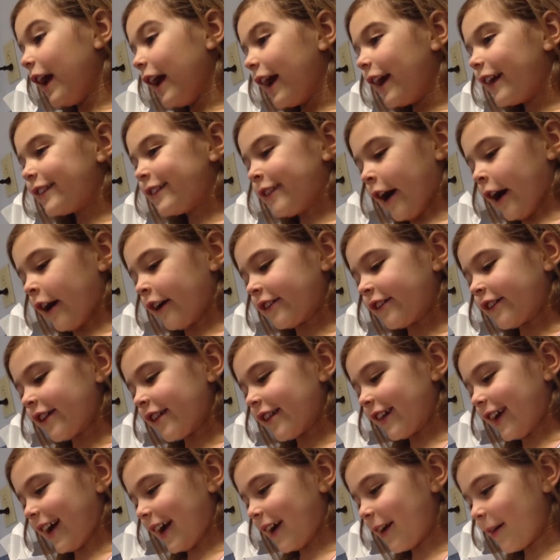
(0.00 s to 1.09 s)
He talked to the
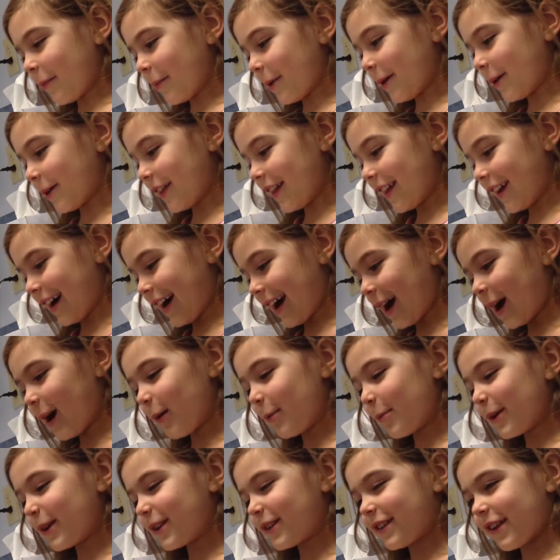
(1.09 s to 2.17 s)
caribou, and the
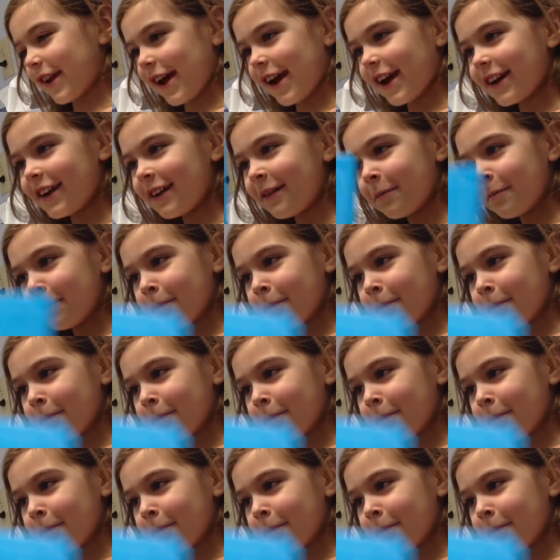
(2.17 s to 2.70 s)
caribou said,